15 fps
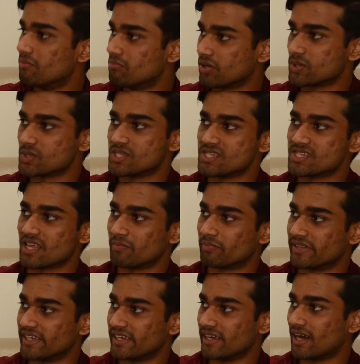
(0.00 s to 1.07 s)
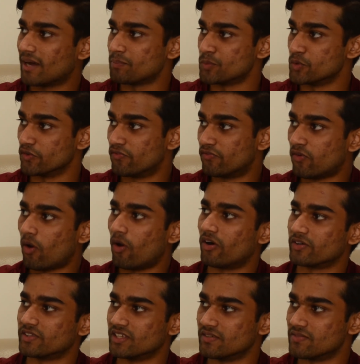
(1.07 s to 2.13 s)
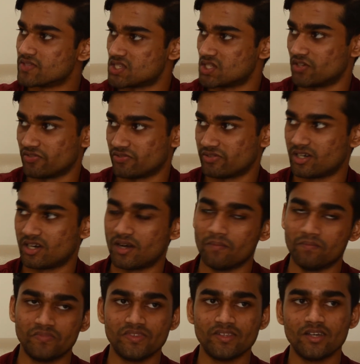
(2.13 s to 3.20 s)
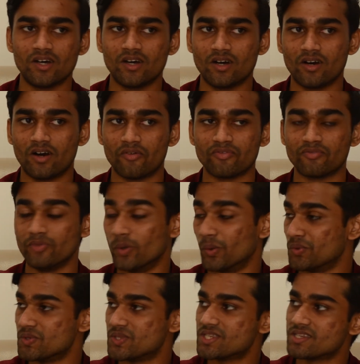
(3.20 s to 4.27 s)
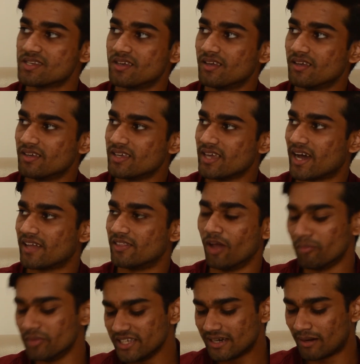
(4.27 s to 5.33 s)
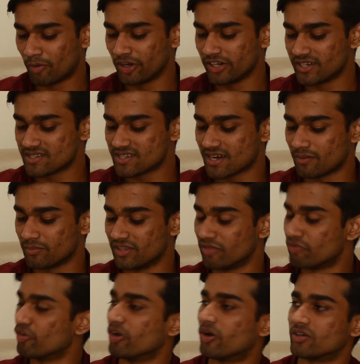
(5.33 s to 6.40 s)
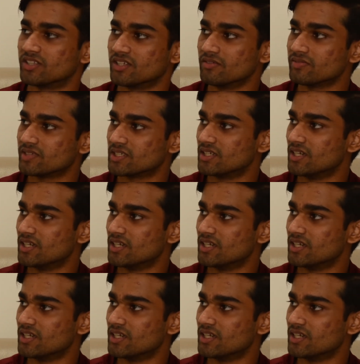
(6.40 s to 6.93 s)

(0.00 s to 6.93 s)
Because this can play up to 4 octaves of notes. Yeah, normally harmonicas come in 3 octaves.